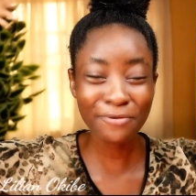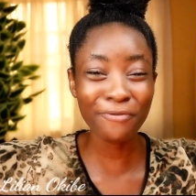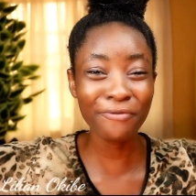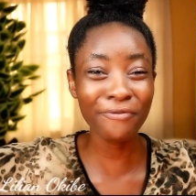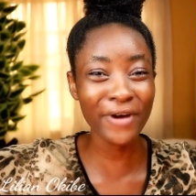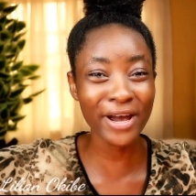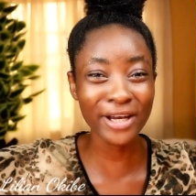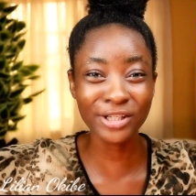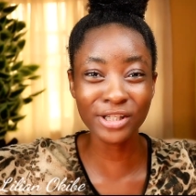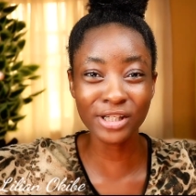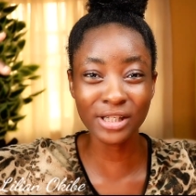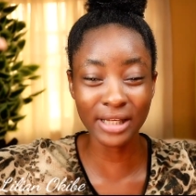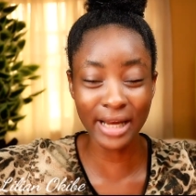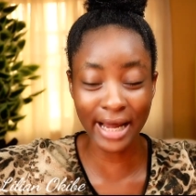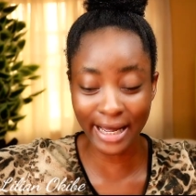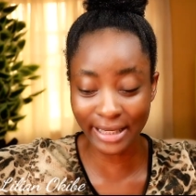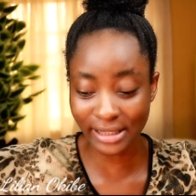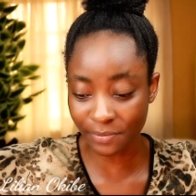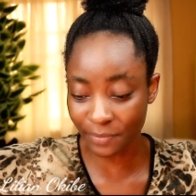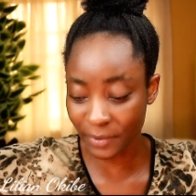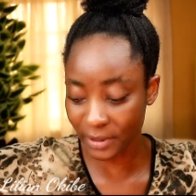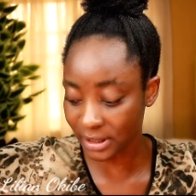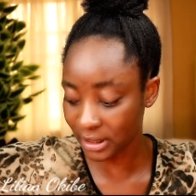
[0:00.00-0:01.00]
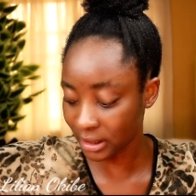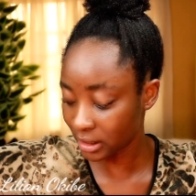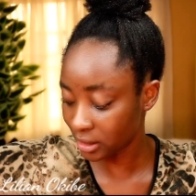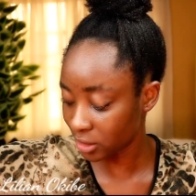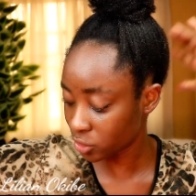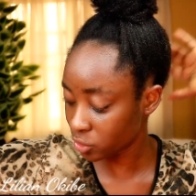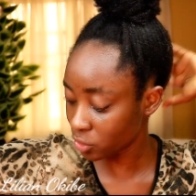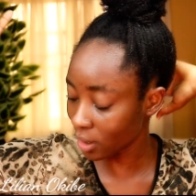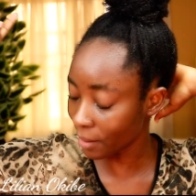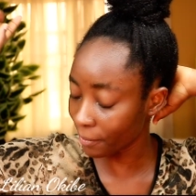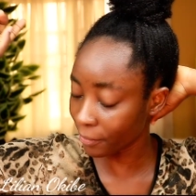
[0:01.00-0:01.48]
fresh start,
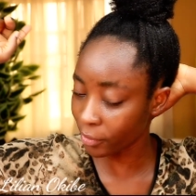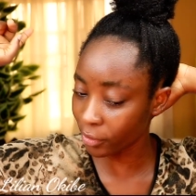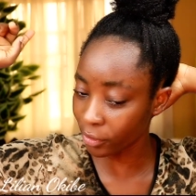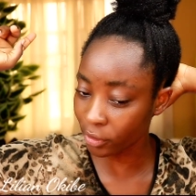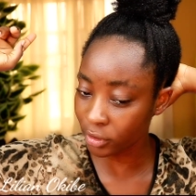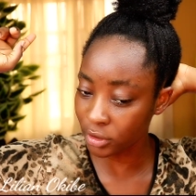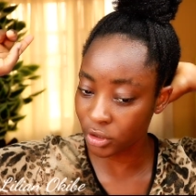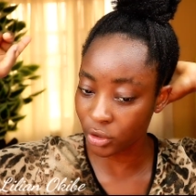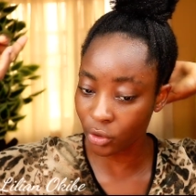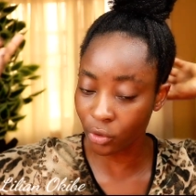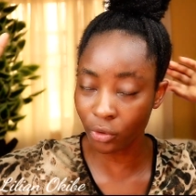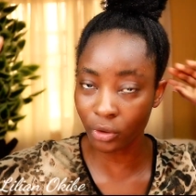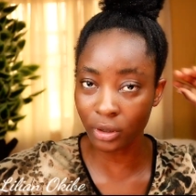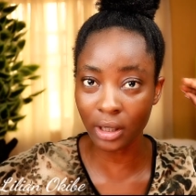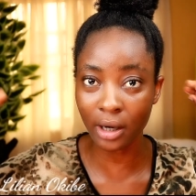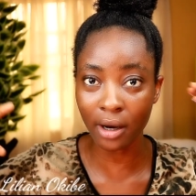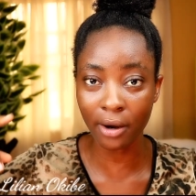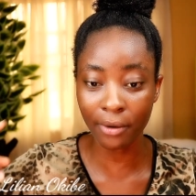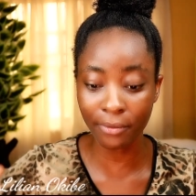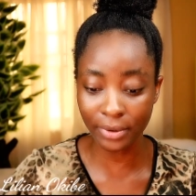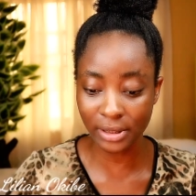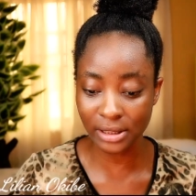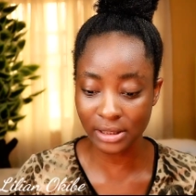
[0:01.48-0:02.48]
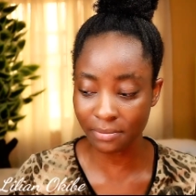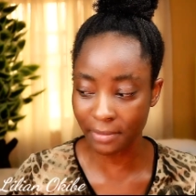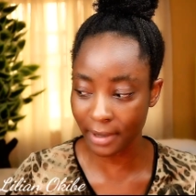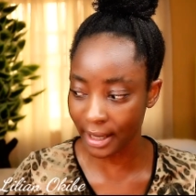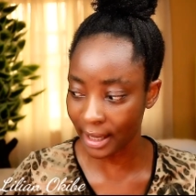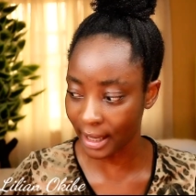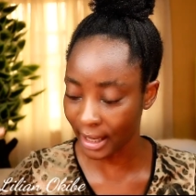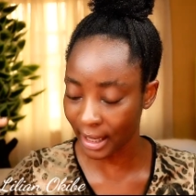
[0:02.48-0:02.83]
basically. So I'm going to go now and rinse my